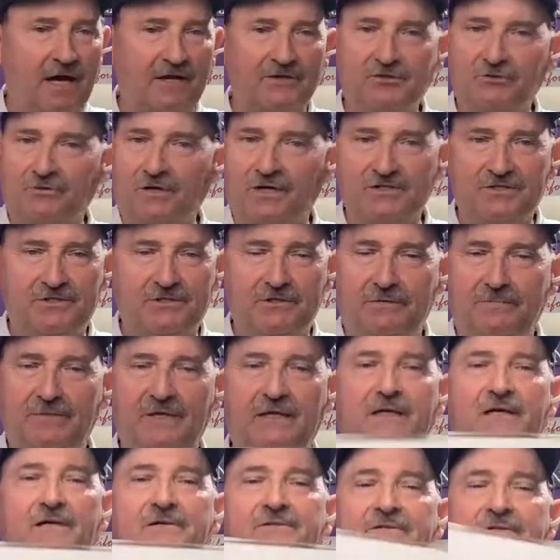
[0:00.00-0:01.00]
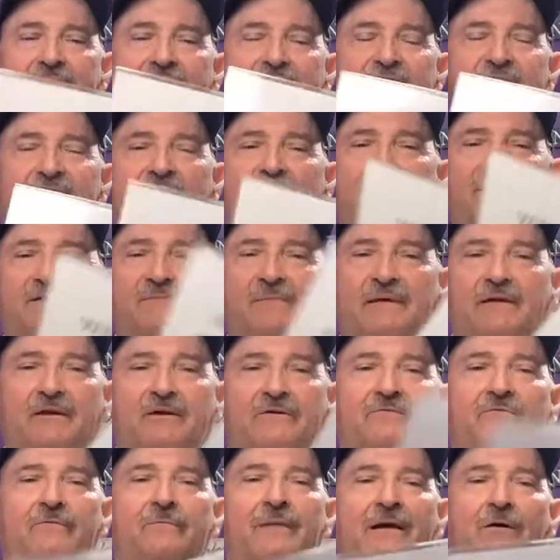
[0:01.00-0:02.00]
I trust you because this thing has been
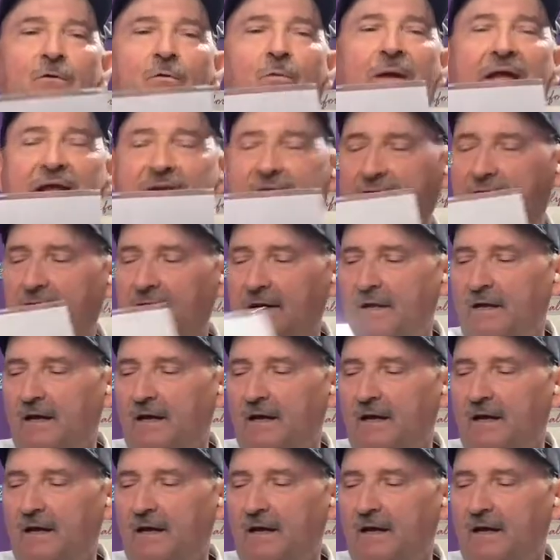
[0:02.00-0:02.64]
here for about a week,